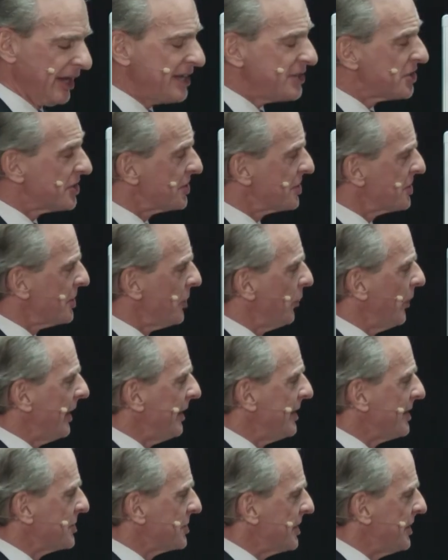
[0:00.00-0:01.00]
lists the
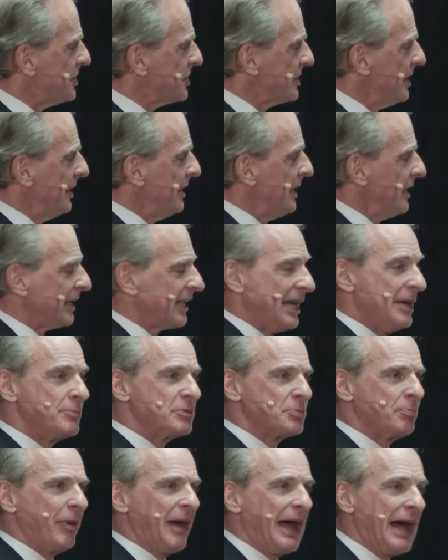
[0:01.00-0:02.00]
witnesses,
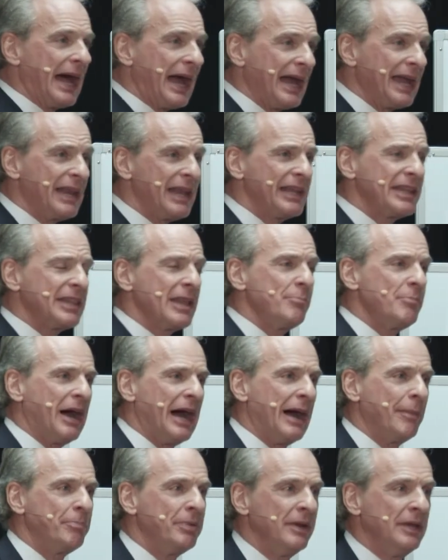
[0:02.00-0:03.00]
keeps piling them
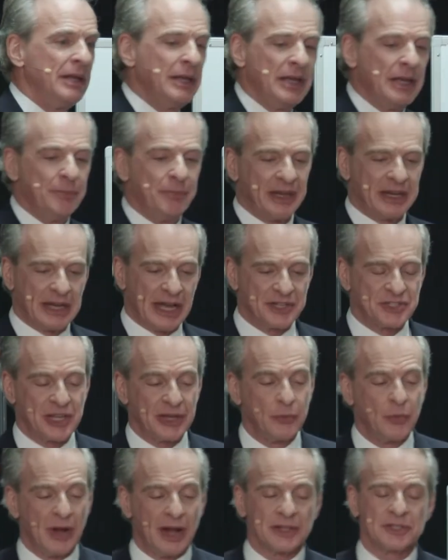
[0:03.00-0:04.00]
up, because
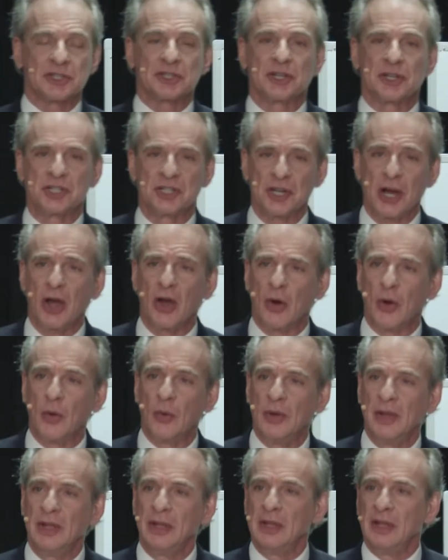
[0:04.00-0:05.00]
he wants to
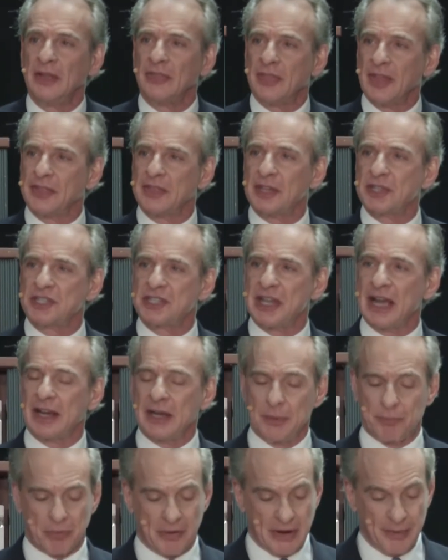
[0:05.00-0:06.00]
show that this
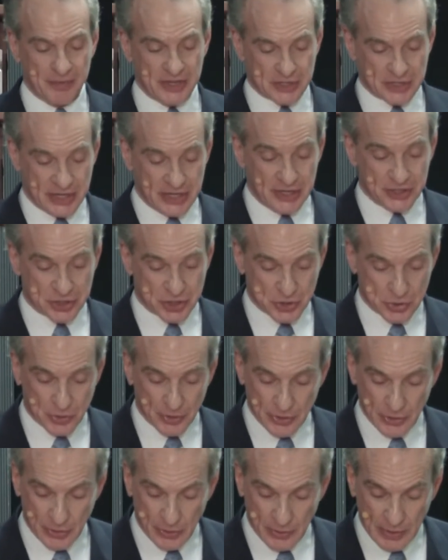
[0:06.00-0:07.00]
second premise is
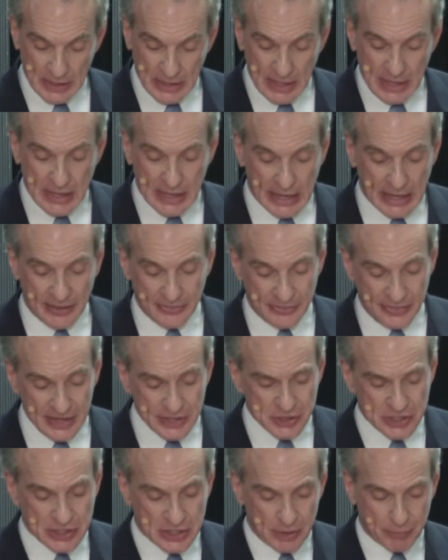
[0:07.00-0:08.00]
true. And
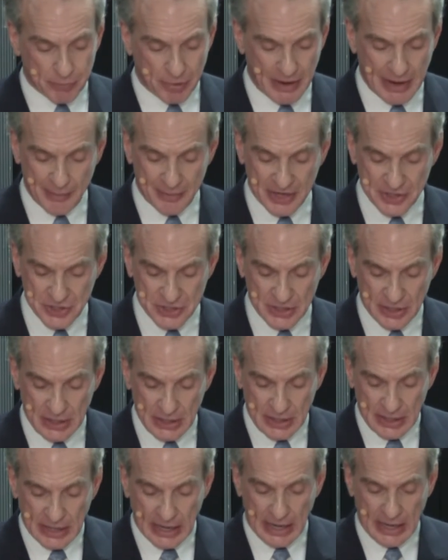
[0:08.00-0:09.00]
this premise
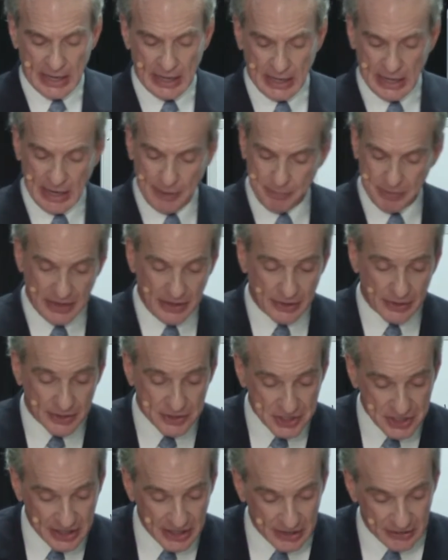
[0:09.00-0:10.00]
uh,
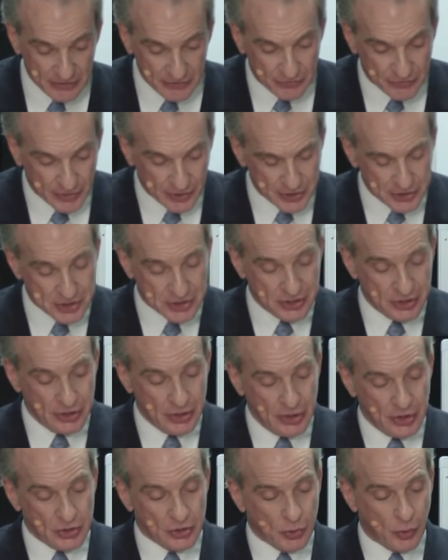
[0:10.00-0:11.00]
appears in verse
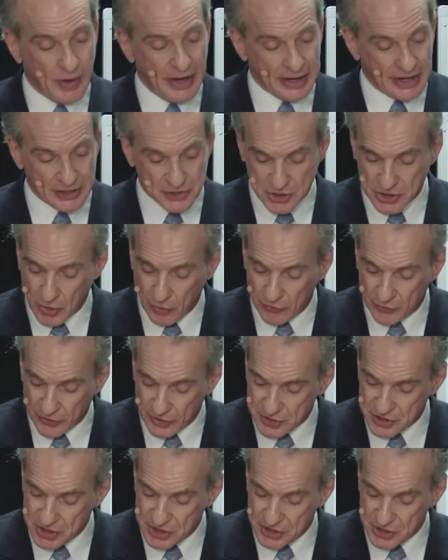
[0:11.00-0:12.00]
20. So
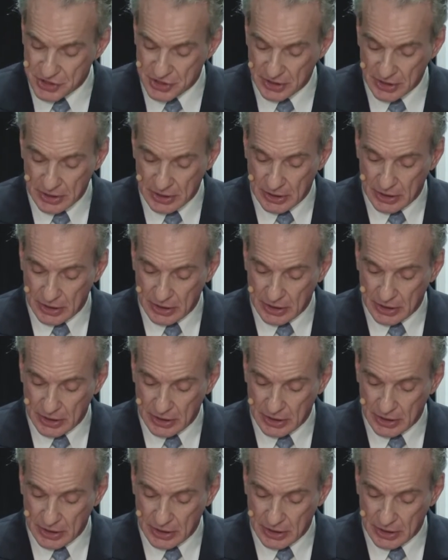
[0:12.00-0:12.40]
verses